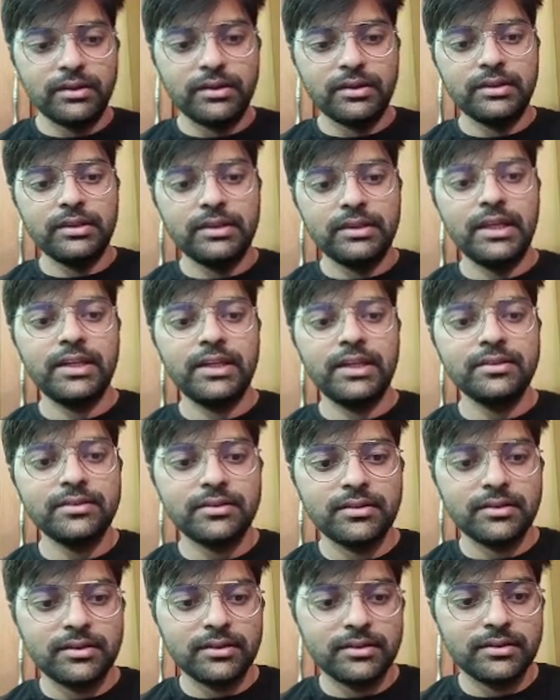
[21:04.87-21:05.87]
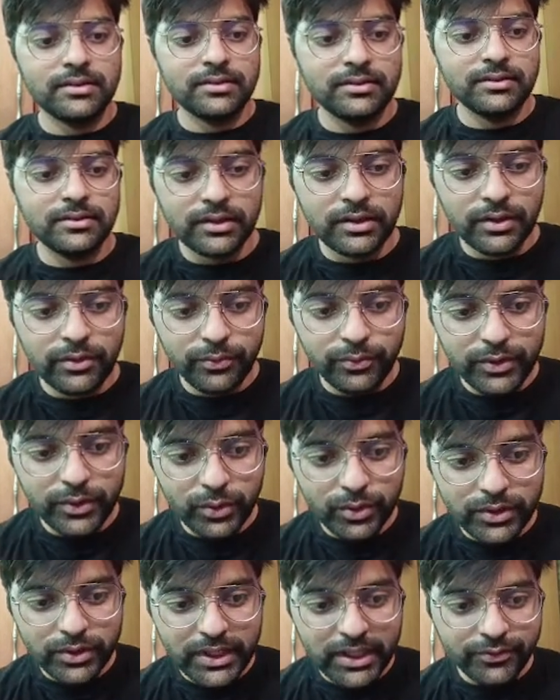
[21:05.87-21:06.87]
There is, we know
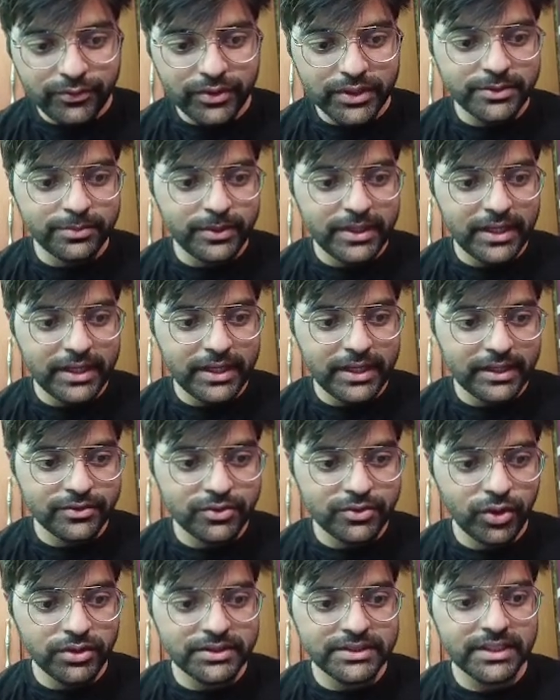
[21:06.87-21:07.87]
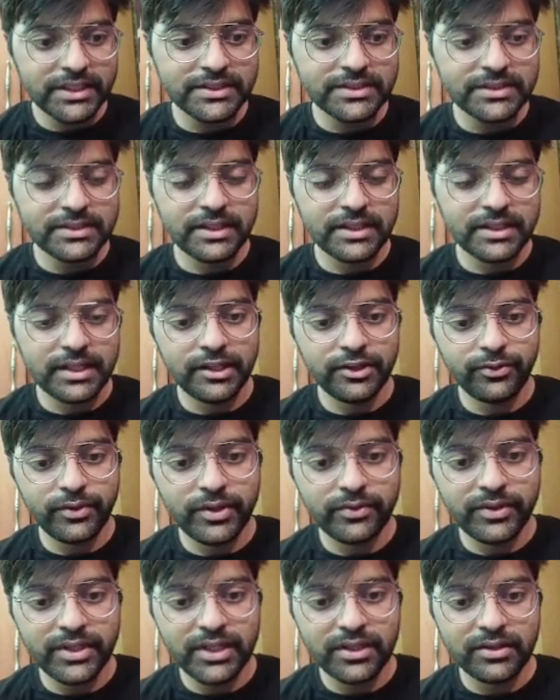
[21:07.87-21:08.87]
that first player has got 6, then he will
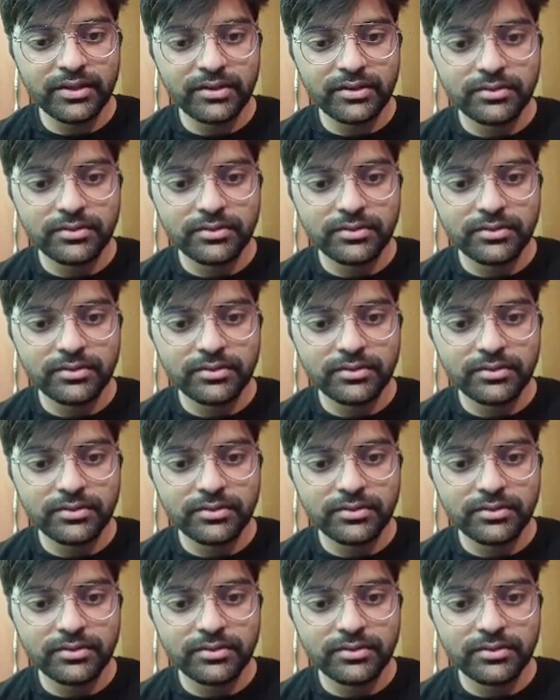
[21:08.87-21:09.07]
win.